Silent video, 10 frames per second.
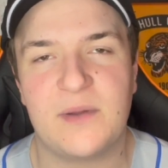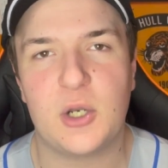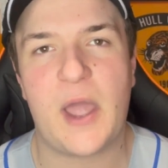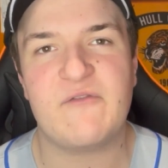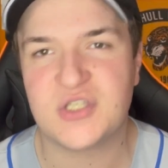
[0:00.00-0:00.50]
I know
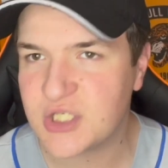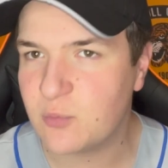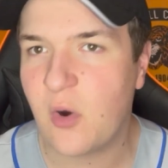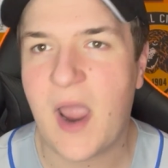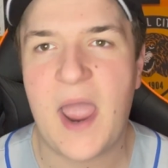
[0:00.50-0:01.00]
Everton
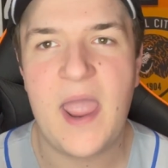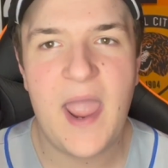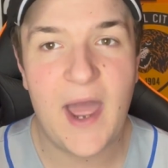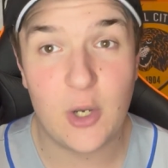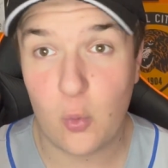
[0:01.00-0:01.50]
were,
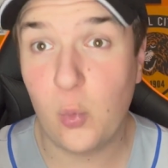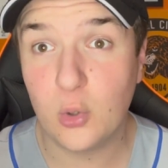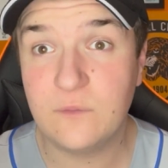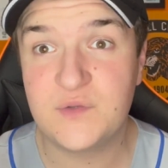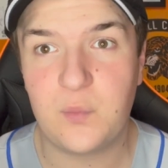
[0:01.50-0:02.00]
I know
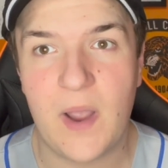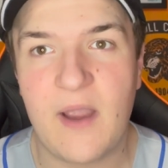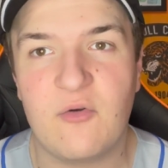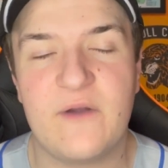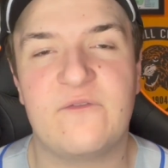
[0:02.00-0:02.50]
Wolves
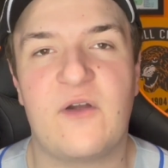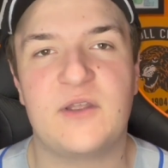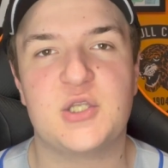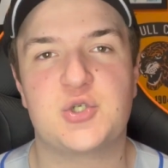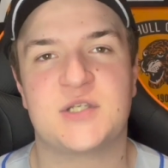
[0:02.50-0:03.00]
were very
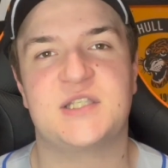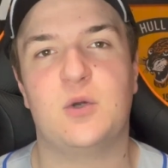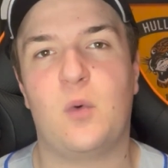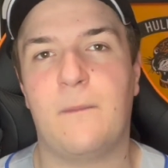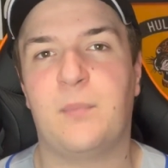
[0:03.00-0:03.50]
interested at
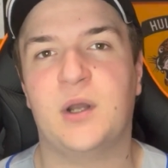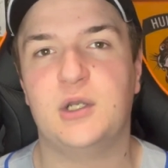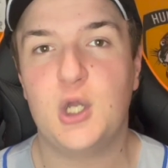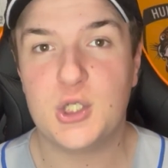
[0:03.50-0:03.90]
one point.